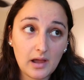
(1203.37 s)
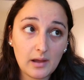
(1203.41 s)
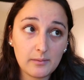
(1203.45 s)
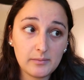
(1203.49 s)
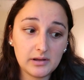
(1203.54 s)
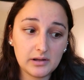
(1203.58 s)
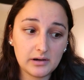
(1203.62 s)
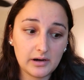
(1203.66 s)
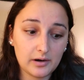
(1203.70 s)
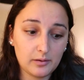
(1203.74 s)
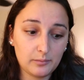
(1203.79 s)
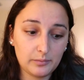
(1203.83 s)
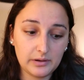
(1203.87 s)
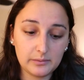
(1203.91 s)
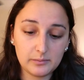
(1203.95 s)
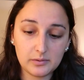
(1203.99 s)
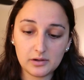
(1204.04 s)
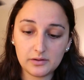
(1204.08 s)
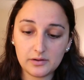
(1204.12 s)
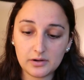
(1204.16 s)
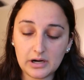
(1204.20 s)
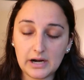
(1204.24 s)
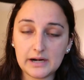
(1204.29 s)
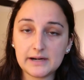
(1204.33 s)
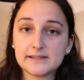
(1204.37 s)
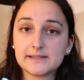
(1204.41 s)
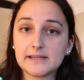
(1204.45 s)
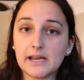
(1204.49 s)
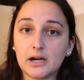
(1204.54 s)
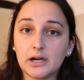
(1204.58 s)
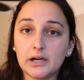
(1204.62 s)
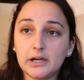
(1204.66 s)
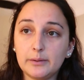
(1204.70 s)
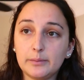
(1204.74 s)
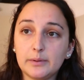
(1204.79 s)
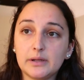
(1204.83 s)
I mean, I don't blame her. They're kind of
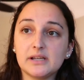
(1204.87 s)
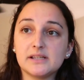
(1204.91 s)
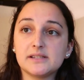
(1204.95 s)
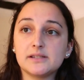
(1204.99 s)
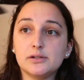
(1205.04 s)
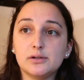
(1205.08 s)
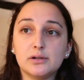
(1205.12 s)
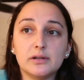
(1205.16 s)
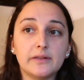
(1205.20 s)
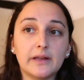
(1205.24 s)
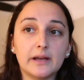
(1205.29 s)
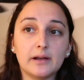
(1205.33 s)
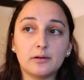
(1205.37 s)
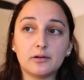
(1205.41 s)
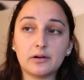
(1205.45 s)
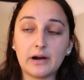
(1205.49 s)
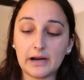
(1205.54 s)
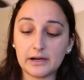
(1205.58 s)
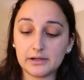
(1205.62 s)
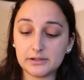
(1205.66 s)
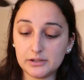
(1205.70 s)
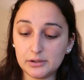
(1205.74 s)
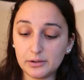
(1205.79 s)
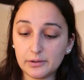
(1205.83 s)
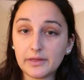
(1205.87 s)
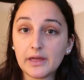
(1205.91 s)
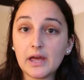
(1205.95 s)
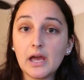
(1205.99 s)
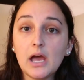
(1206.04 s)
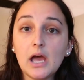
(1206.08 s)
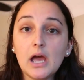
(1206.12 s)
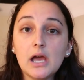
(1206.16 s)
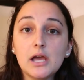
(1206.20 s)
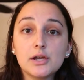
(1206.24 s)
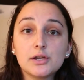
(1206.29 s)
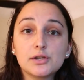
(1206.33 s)
scary because you could like crack a tooth.
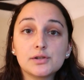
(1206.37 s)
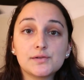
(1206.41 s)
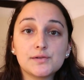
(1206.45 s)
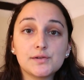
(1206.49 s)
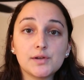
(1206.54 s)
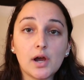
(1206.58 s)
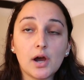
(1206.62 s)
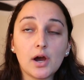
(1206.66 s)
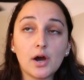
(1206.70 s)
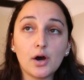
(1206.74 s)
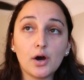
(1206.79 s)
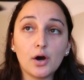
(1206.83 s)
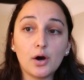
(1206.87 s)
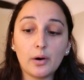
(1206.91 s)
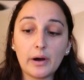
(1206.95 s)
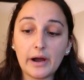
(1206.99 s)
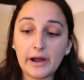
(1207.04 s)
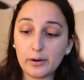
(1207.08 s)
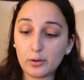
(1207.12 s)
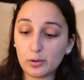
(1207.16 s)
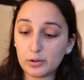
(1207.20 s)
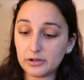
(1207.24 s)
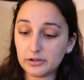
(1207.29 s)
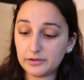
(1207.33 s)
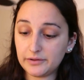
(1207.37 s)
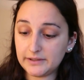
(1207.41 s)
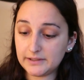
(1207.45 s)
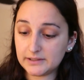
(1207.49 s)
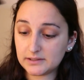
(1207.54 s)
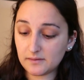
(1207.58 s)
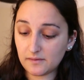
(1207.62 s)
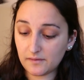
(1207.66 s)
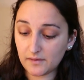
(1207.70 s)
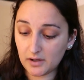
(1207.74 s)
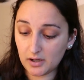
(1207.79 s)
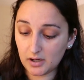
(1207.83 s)
So I ordered
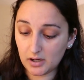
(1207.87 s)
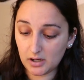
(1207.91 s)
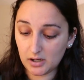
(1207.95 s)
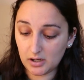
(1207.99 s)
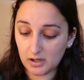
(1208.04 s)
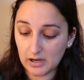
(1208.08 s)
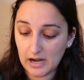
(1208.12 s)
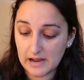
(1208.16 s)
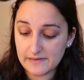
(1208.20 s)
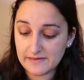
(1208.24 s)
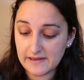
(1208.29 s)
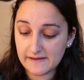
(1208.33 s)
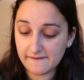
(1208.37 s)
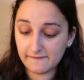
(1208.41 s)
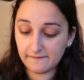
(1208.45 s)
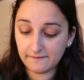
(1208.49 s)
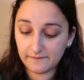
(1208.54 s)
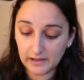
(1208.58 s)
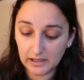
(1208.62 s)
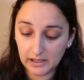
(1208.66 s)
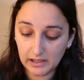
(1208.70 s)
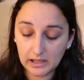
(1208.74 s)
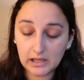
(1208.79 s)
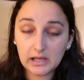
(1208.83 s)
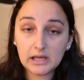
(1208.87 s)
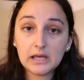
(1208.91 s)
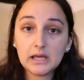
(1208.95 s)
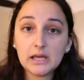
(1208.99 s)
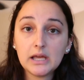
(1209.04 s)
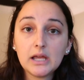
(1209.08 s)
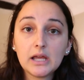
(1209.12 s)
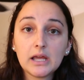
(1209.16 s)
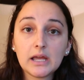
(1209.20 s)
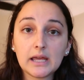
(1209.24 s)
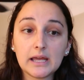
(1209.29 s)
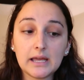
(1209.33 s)
these for her and they fit
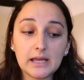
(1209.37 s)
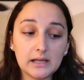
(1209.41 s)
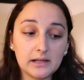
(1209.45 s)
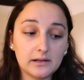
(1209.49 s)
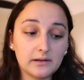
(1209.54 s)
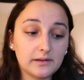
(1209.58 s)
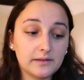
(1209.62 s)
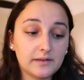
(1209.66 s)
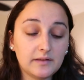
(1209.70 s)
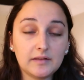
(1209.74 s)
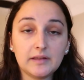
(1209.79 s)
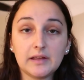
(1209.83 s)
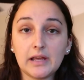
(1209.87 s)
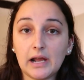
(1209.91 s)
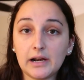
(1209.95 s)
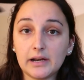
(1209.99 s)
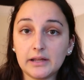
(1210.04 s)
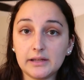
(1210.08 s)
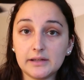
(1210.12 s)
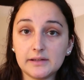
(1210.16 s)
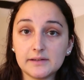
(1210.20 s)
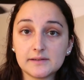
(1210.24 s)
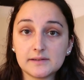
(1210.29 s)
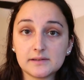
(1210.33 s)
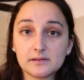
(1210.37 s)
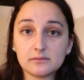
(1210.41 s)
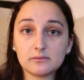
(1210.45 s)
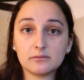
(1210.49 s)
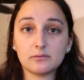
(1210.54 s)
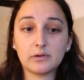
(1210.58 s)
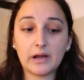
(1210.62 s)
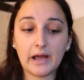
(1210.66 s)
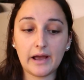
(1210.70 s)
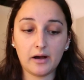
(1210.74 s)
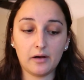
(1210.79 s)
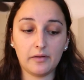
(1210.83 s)
in the Yetis,
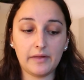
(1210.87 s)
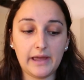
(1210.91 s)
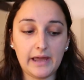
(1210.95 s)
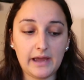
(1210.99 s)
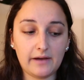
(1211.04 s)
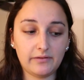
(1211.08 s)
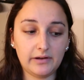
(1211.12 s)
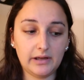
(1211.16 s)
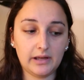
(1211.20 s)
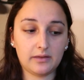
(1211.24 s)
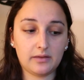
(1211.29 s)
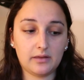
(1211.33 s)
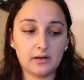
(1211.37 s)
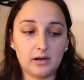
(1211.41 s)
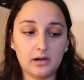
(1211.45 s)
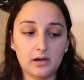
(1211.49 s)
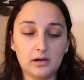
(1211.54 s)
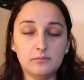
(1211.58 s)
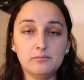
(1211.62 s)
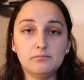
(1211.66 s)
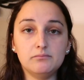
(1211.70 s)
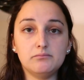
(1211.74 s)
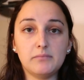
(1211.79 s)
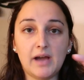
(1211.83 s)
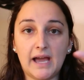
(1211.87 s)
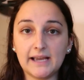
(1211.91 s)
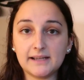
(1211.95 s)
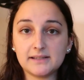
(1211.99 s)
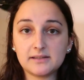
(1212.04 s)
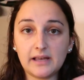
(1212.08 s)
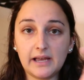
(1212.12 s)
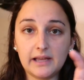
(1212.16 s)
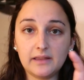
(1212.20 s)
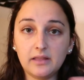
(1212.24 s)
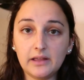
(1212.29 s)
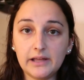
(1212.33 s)
how they have like the mag
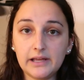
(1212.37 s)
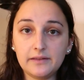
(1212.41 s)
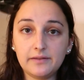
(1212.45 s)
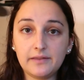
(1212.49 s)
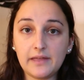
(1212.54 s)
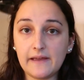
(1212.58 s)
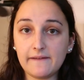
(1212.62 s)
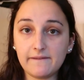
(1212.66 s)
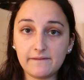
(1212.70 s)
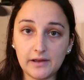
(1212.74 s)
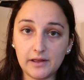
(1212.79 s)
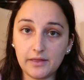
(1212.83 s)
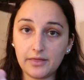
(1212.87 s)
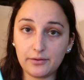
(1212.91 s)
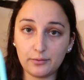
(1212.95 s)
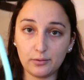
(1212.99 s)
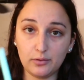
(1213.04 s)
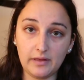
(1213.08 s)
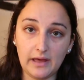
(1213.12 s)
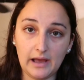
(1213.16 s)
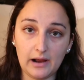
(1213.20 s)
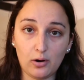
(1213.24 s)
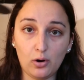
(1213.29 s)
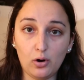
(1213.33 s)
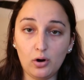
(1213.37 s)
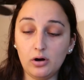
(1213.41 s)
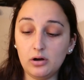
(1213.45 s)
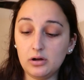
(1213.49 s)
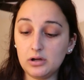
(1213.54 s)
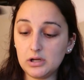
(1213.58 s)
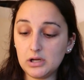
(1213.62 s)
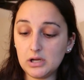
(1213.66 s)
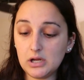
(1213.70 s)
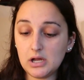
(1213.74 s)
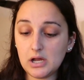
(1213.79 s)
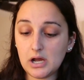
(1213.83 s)
slide lid. They fit through that
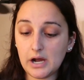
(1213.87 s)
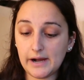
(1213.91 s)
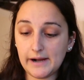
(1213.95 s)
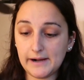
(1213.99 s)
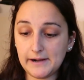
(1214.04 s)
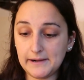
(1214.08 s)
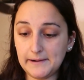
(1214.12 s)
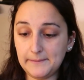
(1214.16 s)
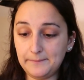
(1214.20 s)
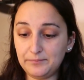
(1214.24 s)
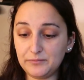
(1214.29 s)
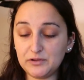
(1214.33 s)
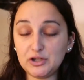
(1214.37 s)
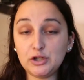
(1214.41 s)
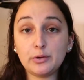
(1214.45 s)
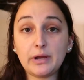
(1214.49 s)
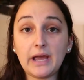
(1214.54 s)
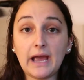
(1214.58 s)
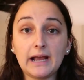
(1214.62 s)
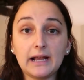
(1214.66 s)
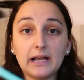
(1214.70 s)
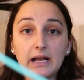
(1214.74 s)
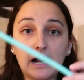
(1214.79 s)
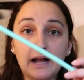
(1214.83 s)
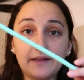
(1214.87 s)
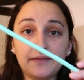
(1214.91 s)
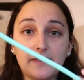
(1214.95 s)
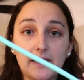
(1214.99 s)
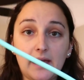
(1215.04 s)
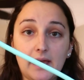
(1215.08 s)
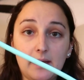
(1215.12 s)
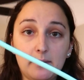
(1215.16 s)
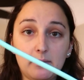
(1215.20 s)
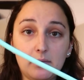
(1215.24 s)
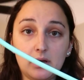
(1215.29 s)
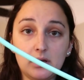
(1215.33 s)
hole. Um, you can cut
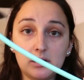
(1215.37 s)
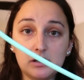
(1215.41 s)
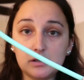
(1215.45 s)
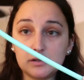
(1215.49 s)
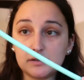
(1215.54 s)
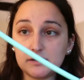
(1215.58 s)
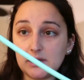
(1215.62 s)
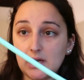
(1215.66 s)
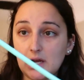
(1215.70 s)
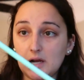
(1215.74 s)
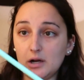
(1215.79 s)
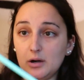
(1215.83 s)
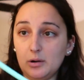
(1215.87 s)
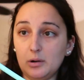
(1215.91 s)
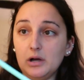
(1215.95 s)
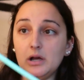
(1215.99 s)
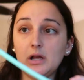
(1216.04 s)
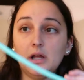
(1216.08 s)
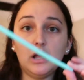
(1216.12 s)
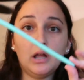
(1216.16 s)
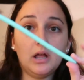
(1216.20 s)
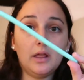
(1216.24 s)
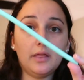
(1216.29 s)
them. So